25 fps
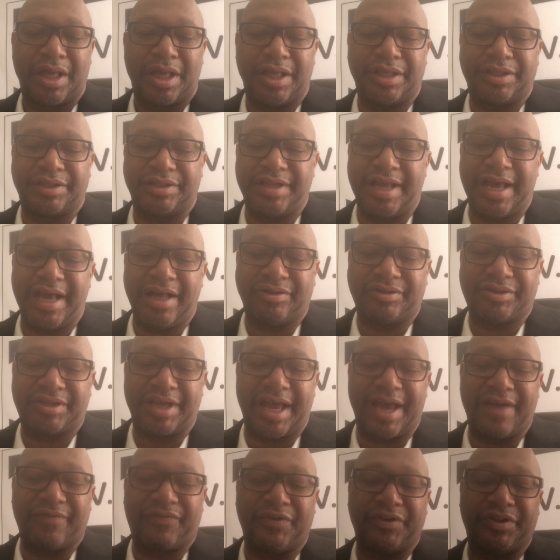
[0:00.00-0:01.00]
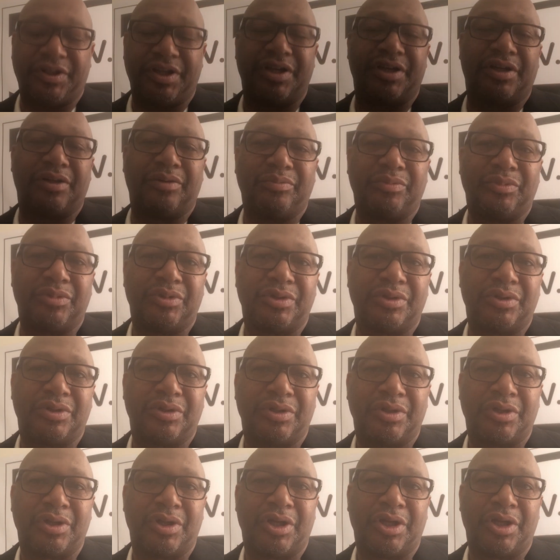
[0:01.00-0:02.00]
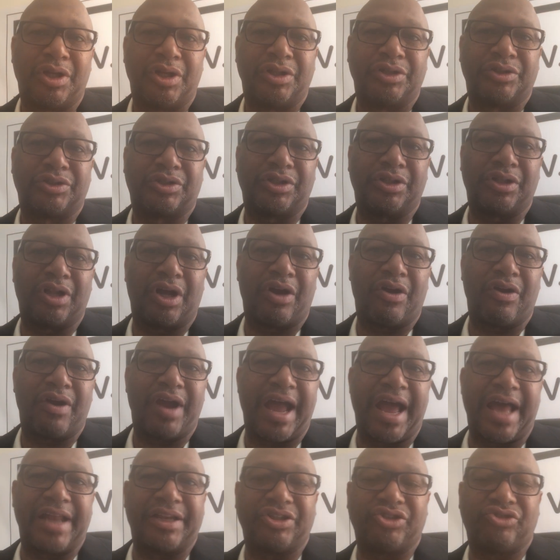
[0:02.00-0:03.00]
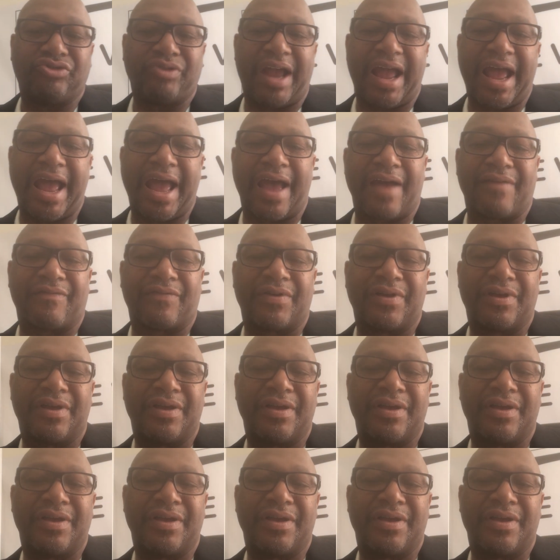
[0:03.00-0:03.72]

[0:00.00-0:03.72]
It's now time for them to learn how to drive.